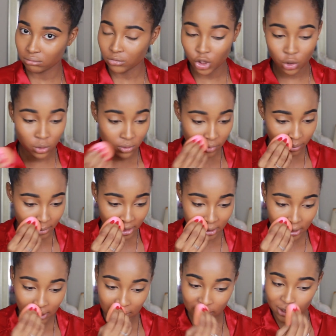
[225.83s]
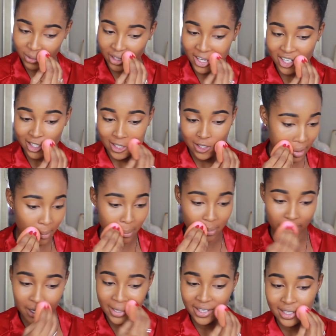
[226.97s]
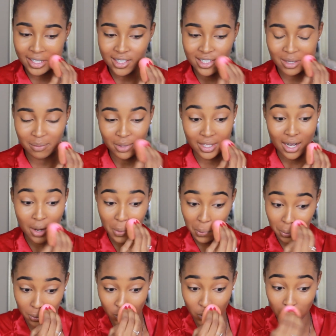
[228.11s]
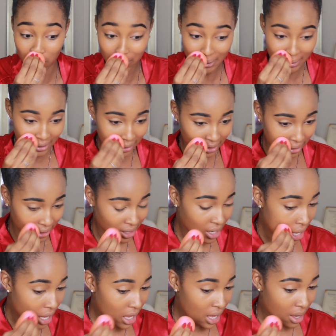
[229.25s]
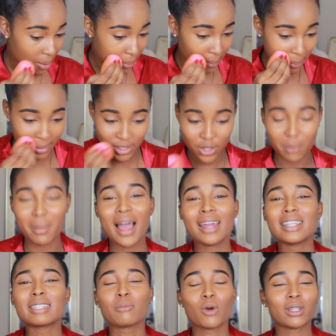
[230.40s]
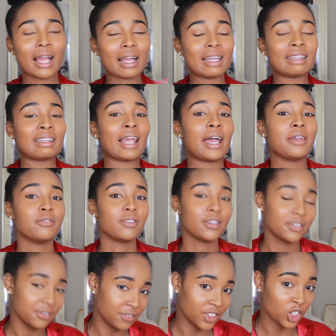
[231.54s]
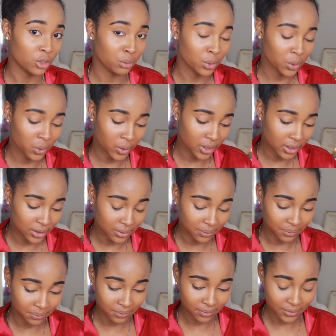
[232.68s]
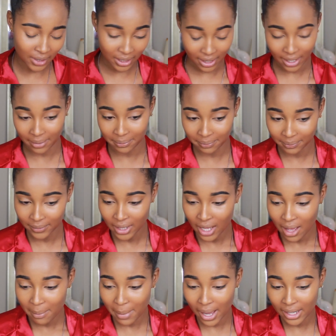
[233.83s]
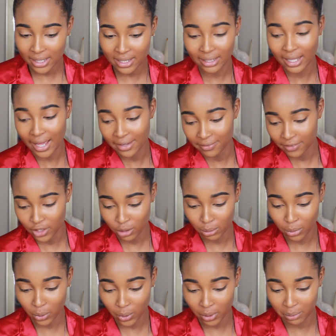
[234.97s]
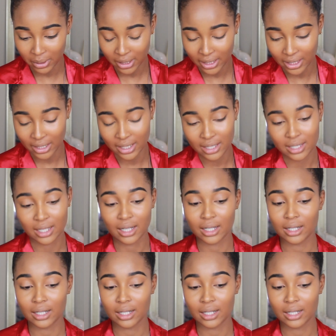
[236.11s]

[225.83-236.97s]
shooting for motherhood in 2018, but it's something that I want. But so mine is more like a life vision board. Yeah, mine is a life vision board because